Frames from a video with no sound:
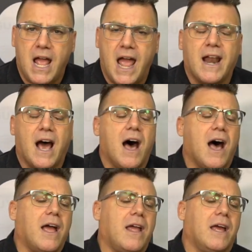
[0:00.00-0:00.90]
And
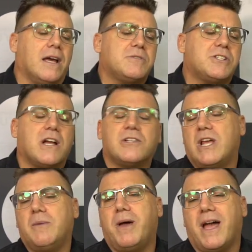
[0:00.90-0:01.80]
I am such
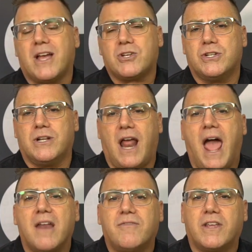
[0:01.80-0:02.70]
a passionate
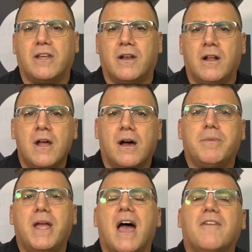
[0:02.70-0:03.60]
advocate on
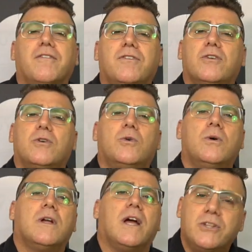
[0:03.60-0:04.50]
behalf of you
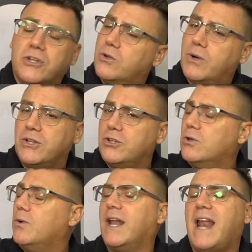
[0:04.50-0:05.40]
and you and
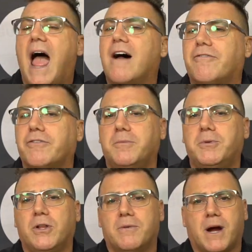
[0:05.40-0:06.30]
you and every
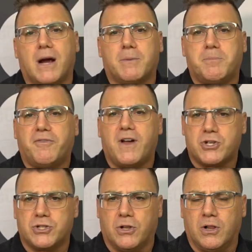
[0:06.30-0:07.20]
beauty and barber
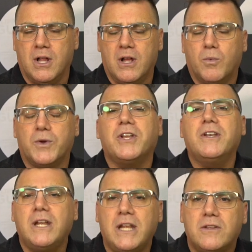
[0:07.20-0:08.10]
professional with the
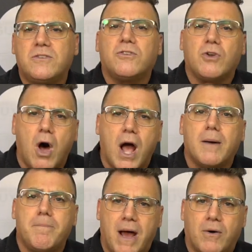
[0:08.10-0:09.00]
need to talk
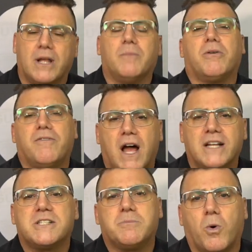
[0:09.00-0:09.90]
about and
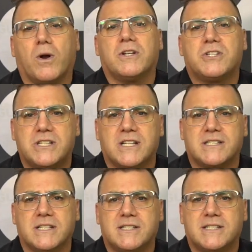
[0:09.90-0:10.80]
provide support and
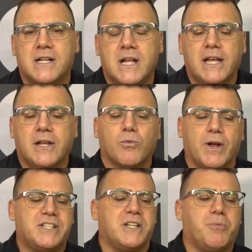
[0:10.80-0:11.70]
assistance in
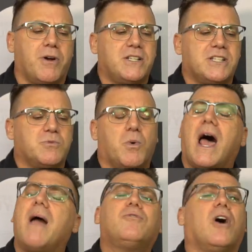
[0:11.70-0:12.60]
raising prices. When
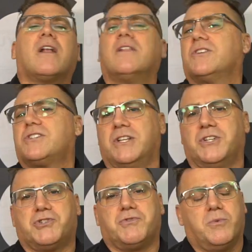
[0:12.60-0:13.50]
I'm done in this
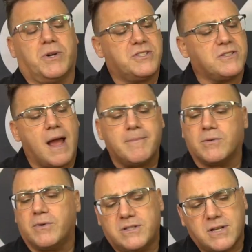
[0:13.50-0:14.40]
industry, when it's time to
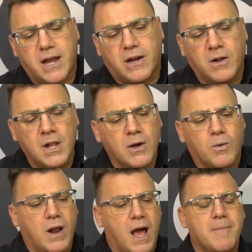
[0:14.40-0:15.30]
retire,
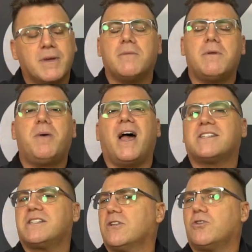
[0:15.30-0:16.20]
when I'm going to be
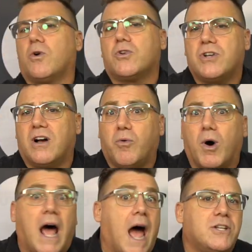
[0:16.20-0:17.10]
passing the torch of
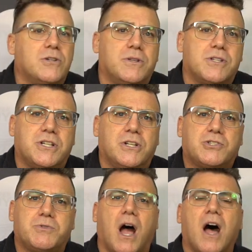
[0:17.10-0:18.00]
what I do in this
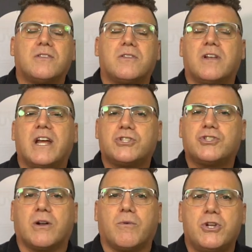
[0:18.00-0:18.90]
industry on to the next
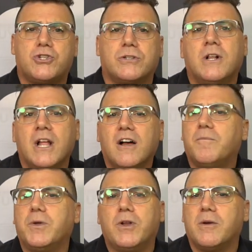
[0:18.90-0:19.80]
generation of
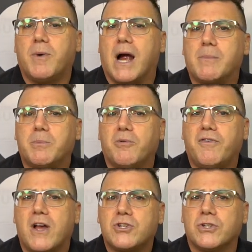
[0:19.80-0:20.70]
beauty and barber
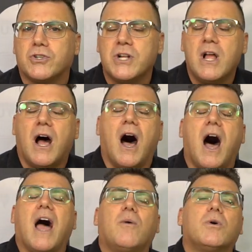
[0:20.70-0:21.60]
professionals,
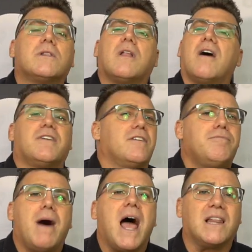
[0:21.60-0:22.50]
I would love it if
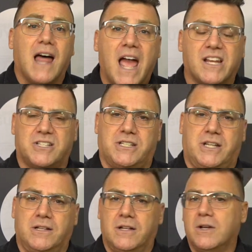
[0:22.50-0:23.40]
my
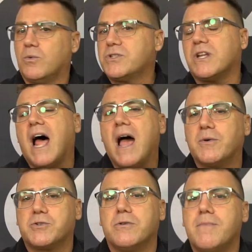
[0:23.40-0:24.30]
legacy was that I
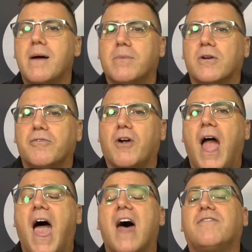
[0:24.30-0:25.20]
was remembered for
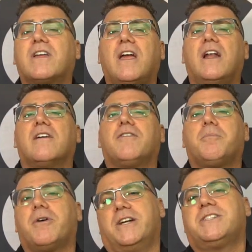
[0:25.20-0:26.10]
advocating for
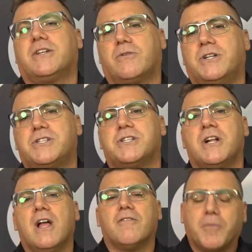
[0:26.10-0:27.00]
price increases
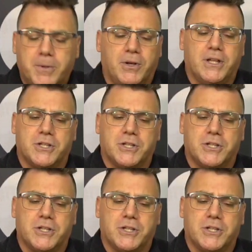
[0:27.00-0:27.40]
for beauty